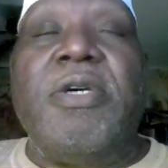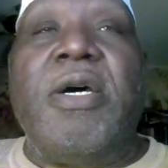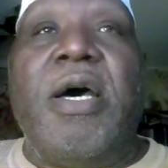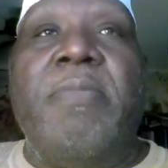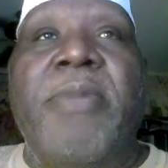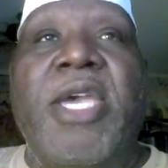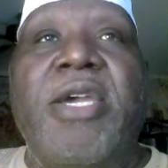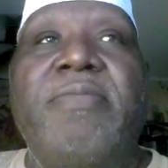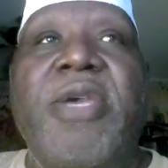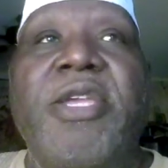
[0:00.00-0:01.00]
seems to be
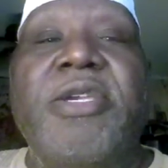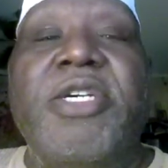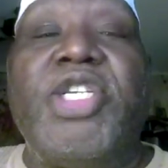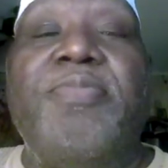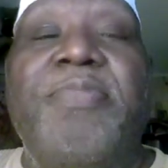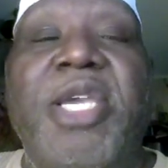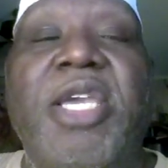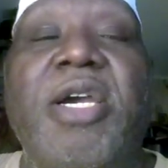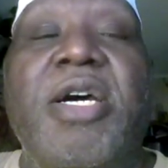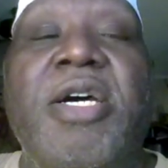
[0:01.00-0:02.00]
doing an awful lot
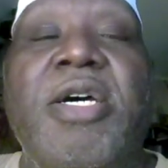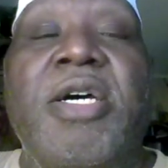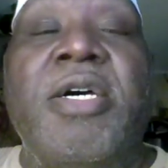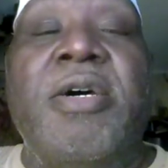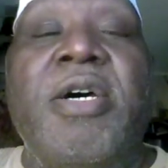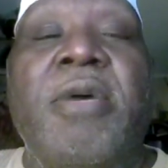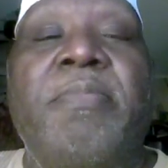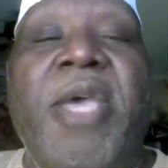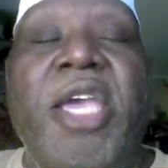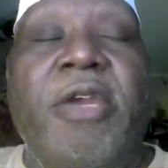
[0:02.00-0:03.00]
for
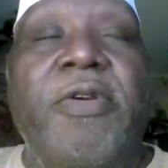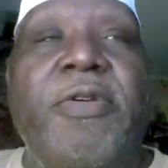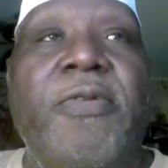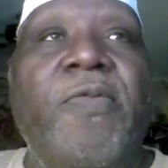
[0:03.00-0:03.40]
himself.